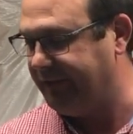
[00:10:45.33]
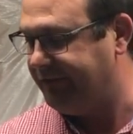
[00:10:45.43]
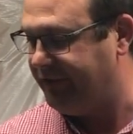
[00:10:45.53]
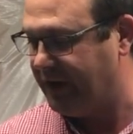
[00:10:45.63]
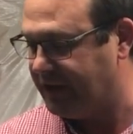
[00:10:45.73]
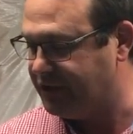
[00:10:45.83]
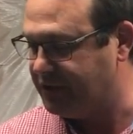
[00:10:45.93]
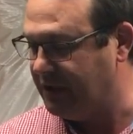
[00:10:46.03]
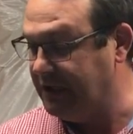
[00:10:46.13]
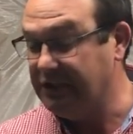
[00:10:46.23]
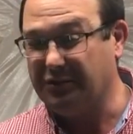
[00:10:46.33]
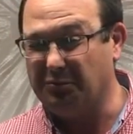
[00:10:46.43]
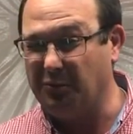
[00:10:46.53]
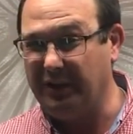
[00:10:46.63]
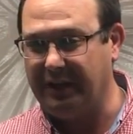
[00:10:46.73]
finish. It's
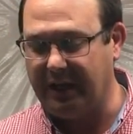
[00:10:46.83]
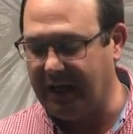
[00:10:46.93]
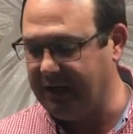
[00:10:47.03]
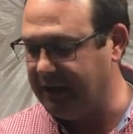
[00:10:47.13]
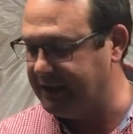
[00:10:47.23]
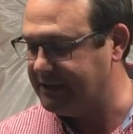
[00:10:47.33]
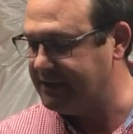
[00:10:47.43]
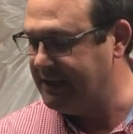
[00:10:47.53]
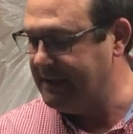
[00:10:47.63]
really kind of nice.